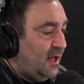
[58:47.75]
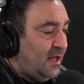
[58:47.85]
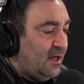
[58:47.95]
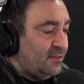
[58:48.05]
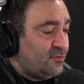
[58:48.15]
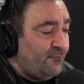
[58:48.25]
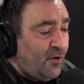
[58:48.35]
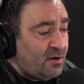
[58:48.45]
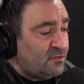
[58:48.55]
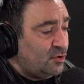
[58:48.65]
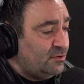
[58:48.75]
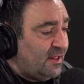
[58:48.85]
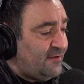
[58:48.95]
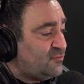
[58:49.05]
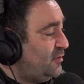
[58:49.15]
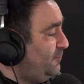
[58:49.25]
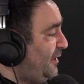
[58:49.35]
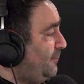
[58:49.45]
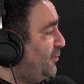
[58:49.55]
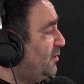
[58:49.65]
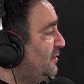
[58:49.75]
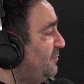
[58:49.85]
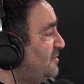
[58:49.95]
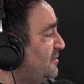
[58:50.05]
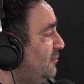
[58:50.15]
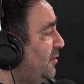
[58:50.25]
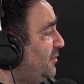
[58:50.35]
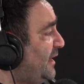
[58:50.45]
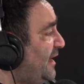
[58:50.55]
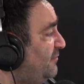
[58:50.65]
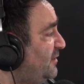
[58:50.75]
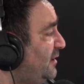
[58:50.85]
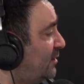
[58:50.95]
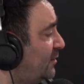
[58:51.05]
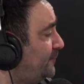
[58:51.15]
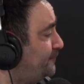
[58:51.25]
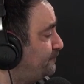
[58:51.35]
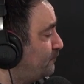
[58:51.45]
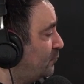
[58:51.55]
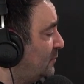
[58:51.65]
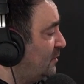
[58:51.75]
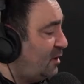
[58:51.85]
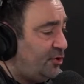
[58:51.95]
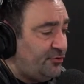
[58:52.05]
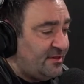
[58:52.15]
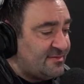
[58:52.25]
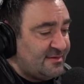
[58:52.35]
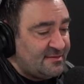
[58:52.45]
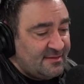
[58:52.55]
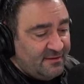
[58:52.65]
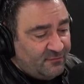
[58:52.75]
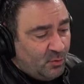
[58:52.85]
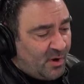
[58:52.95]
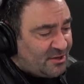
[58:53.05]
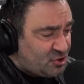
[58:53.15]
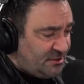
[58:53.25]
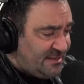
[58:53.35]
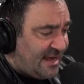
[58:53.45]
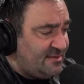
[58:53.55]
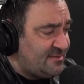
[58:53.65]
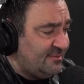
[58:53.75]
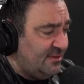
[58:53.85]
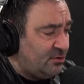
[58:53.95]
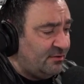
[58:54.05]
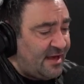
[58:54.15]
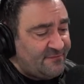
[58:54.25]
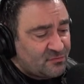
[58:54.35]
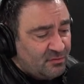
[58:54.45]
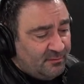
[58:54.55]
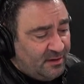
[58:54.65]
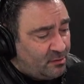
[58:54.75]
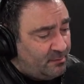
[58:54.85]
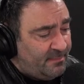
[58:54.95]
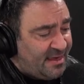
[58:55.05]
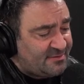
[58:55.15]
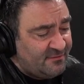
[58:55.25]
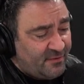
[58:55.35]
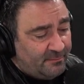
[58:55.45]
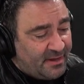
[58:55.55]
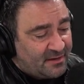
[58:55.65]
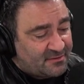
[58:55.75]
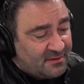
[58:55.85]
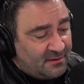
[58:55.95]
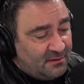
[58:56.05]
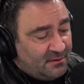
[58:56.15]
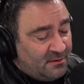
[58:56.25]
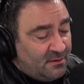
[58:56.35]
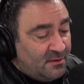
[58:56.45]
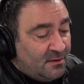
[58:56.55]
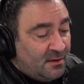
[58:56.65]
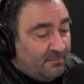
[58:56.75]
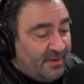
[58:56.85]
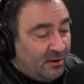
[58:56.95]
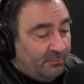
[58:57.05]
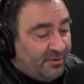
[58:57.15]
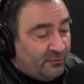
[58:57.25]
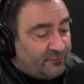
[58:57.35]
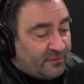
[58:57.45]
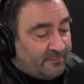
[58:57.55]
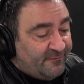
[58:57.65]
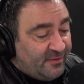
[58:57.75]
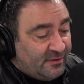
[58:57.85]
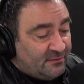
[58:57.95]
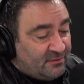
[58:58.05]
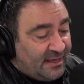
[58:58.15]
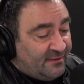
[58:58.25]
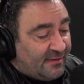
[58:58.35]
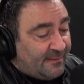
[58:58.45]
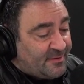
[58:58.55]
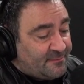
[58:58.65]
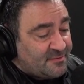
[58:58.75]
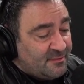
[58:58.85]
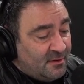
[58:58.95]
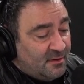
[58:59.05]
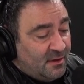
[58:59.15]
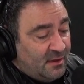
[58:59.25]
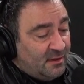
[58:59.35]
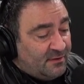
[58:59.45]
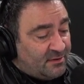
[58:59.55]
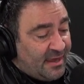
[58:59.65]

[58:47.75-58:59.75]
uh, so far it's a good live stream, people. Let me see what we have here. 160 of you watching. Nice little live stream here. Massive unboxing. Metal build for the pavilion. They're getting laptops. Their